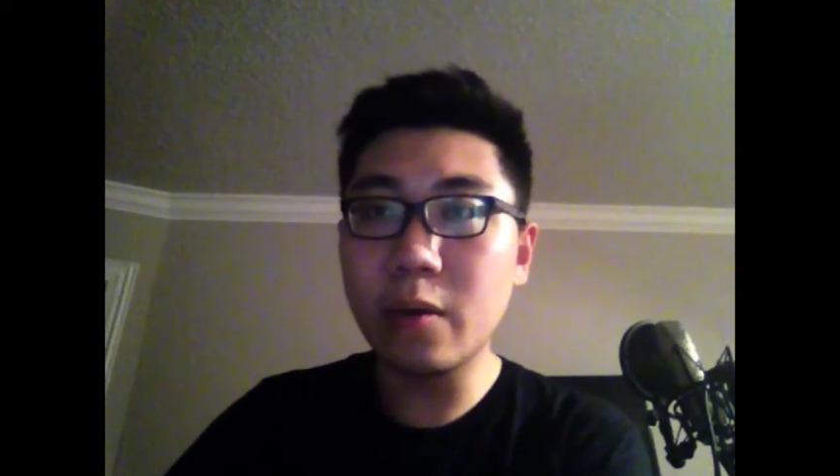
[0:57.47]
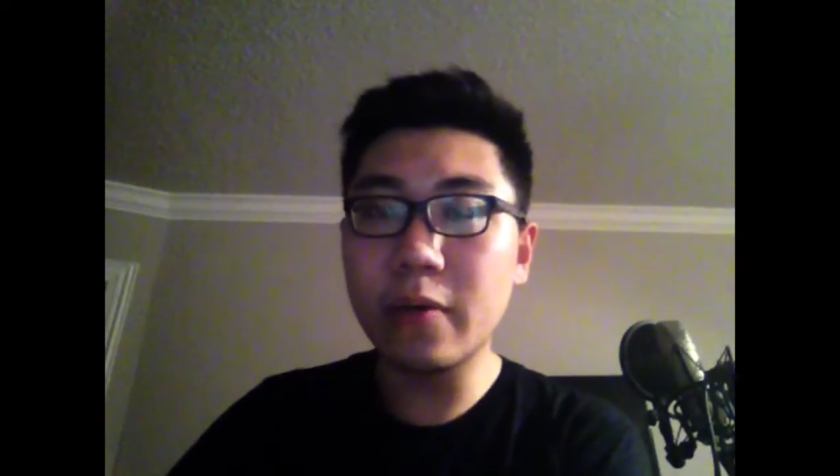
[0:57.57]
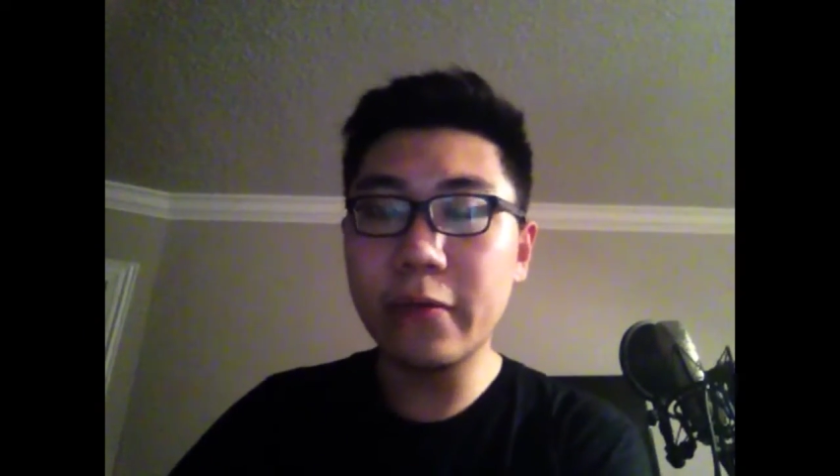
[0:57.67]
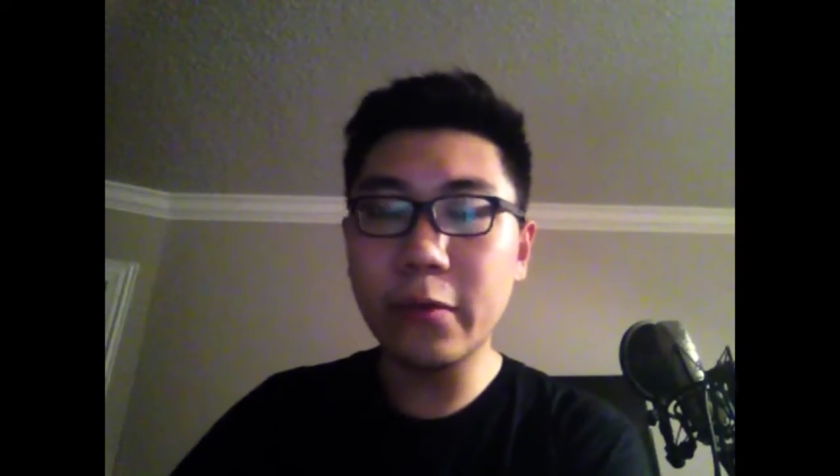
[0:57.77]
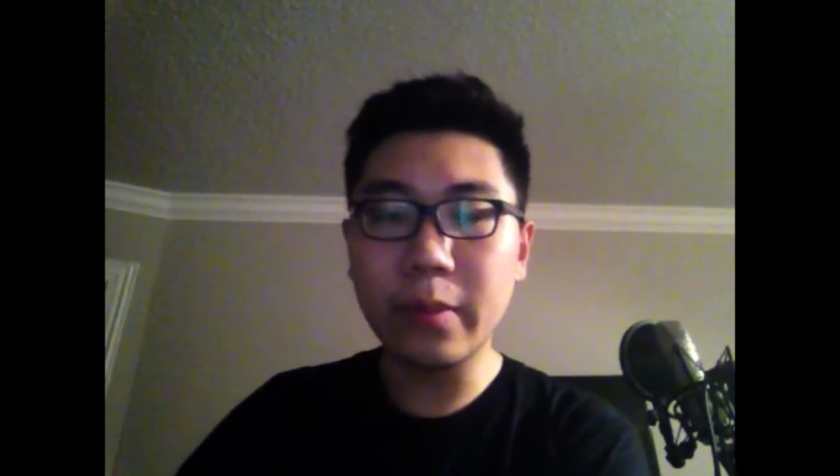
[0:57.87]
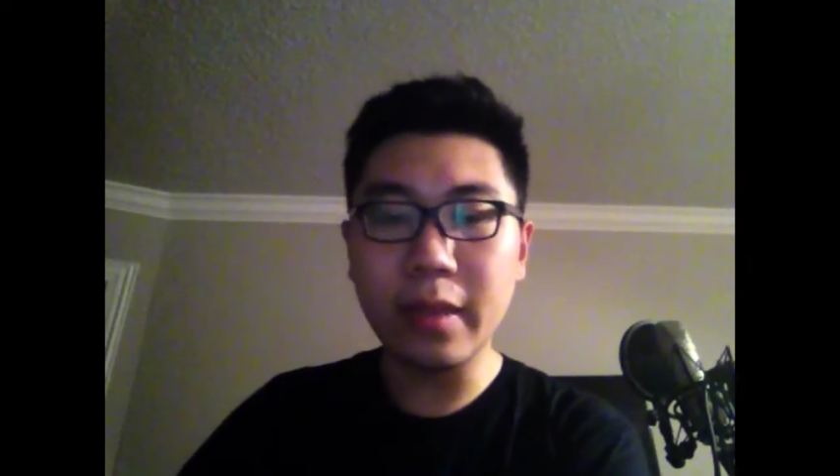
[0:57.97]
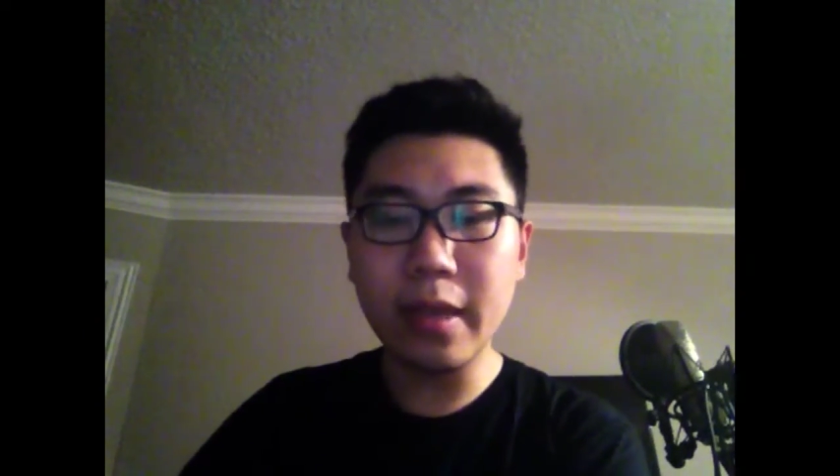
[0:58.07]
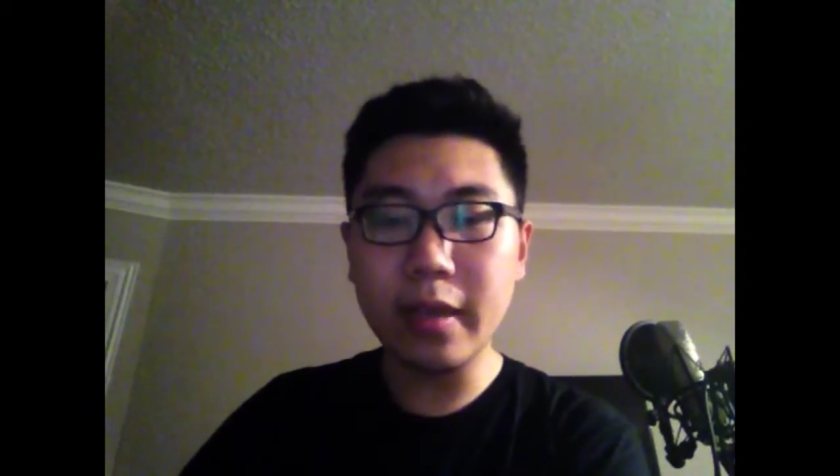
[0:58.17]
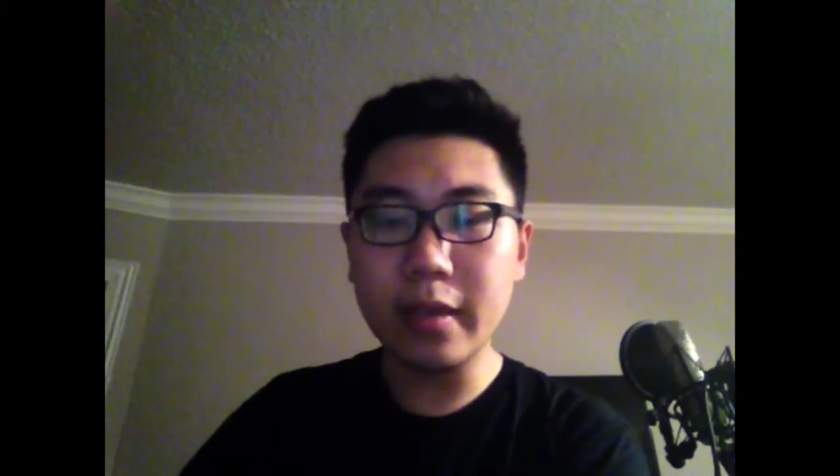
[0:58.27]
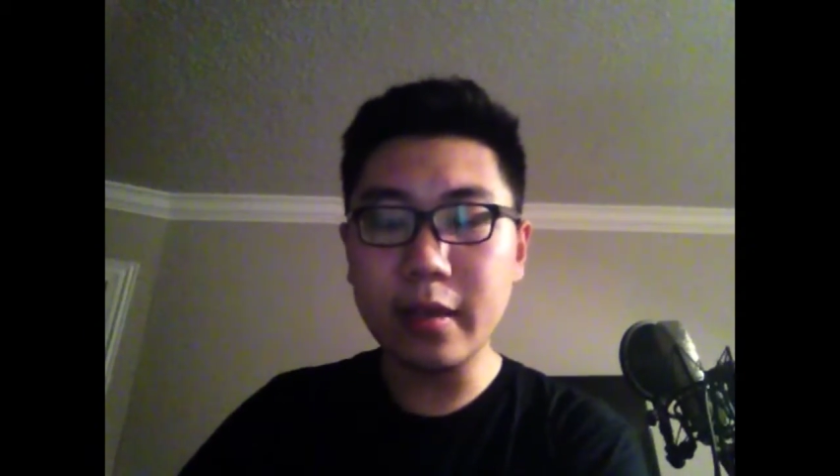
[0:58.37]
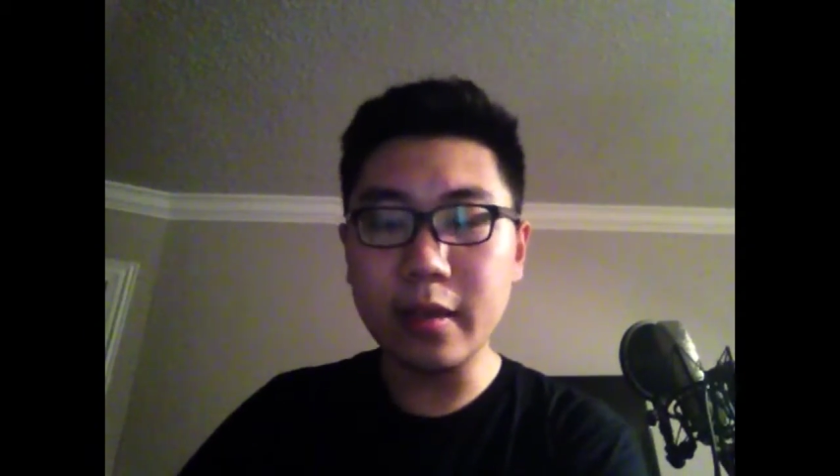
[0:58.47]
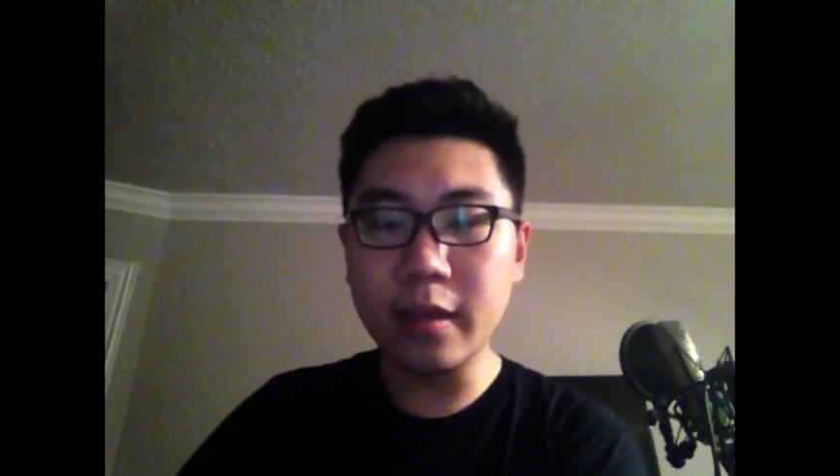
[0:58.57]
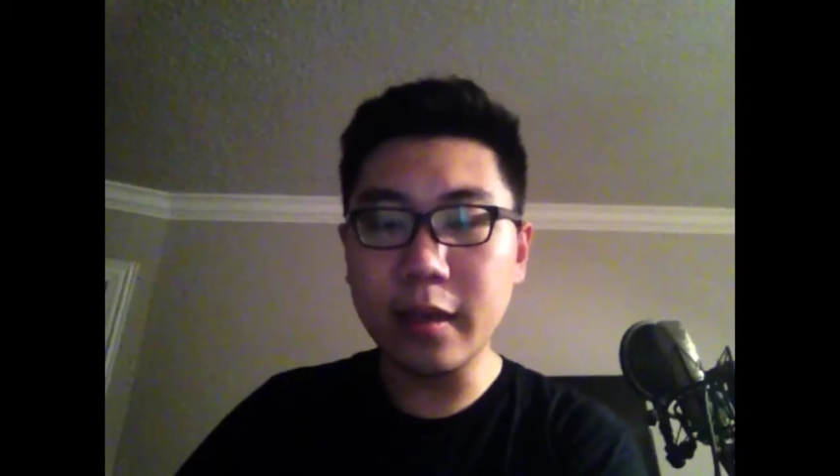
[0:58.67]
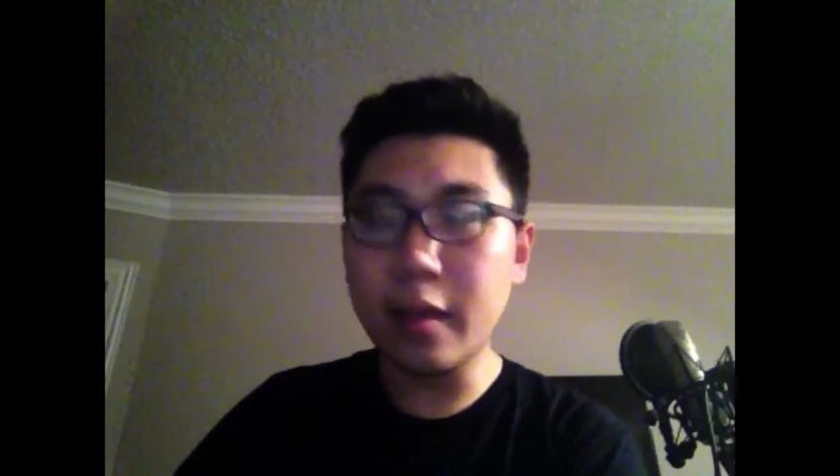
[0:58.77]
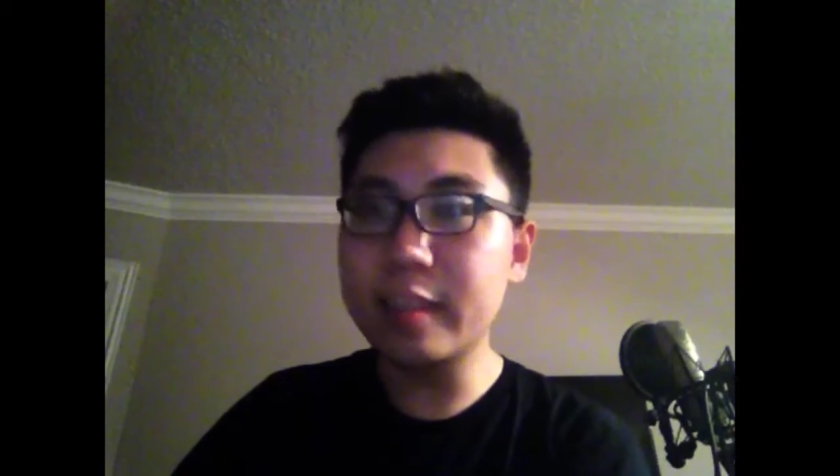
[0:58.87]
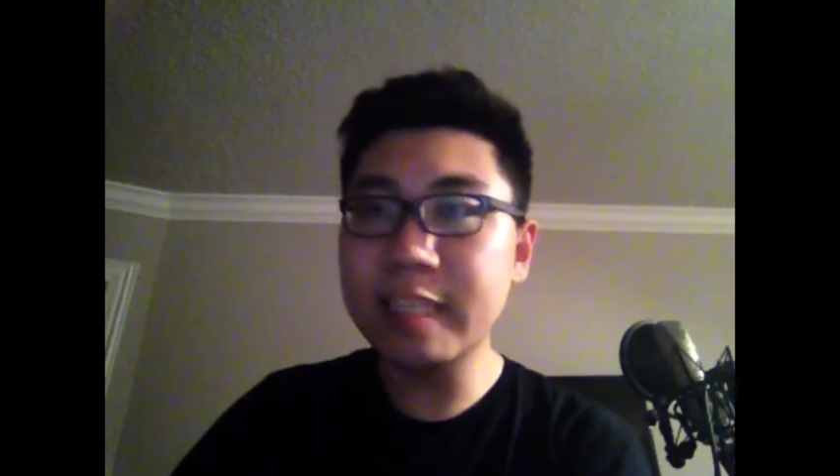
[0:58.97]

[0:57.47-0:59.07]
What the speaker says: or if you're playing a